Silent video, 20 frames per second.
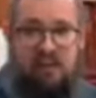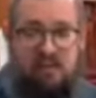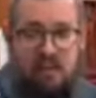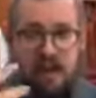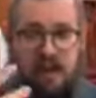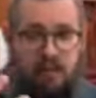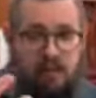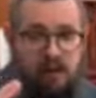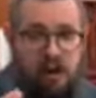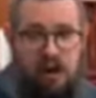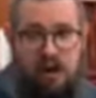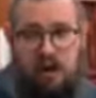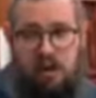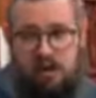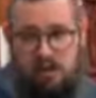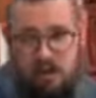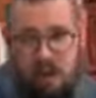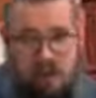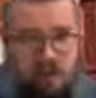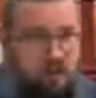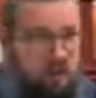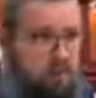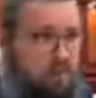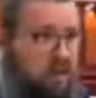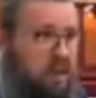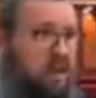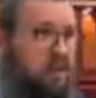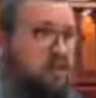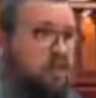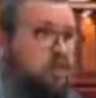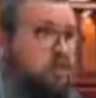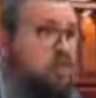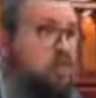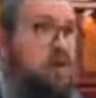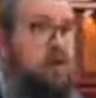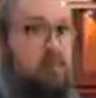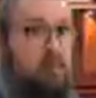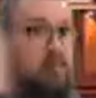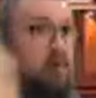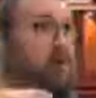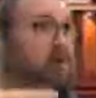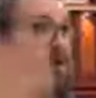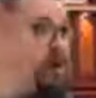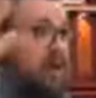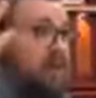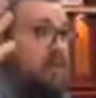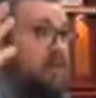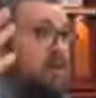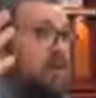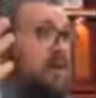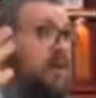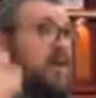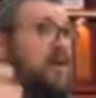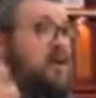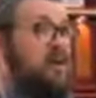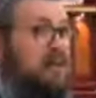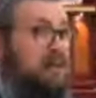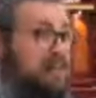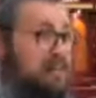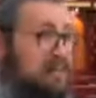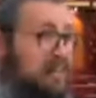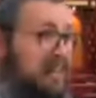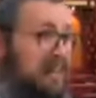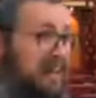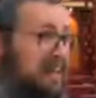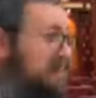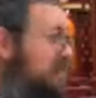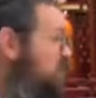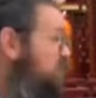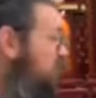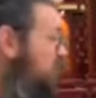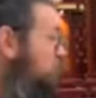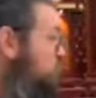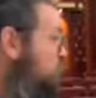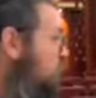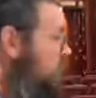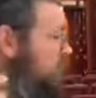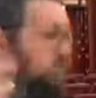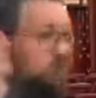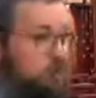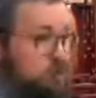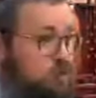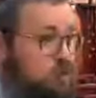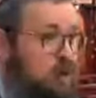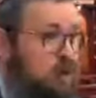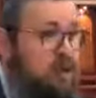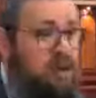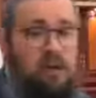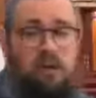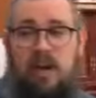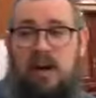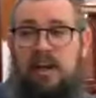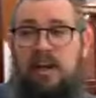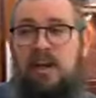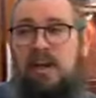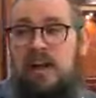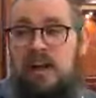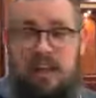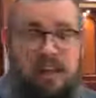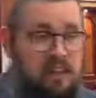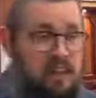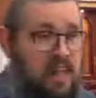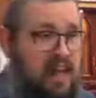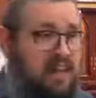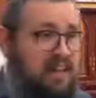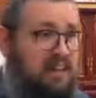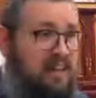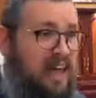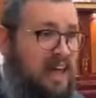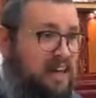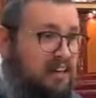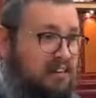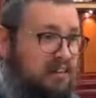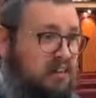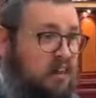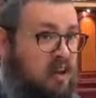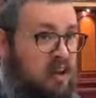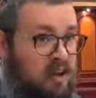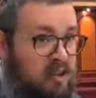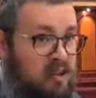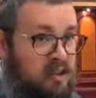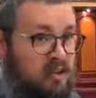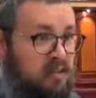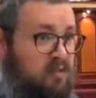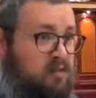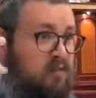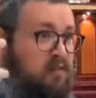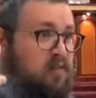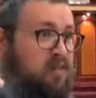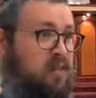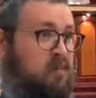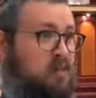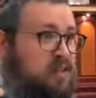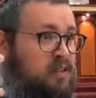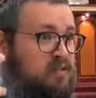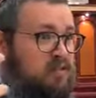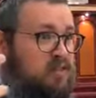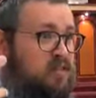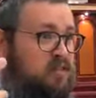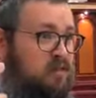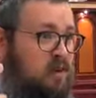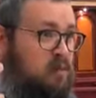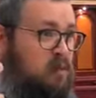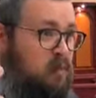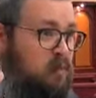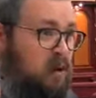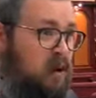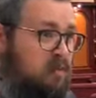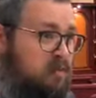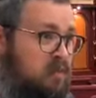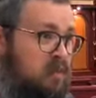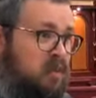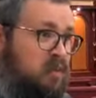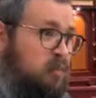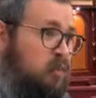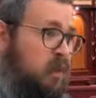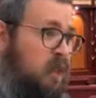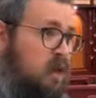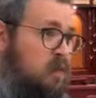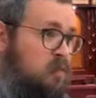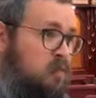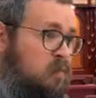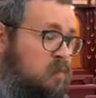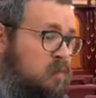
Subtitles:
You make a bracha and already you're drawing. Baruch atah is the idea of hamshacha. You're drawing already that light, the mitzvahs from above to below.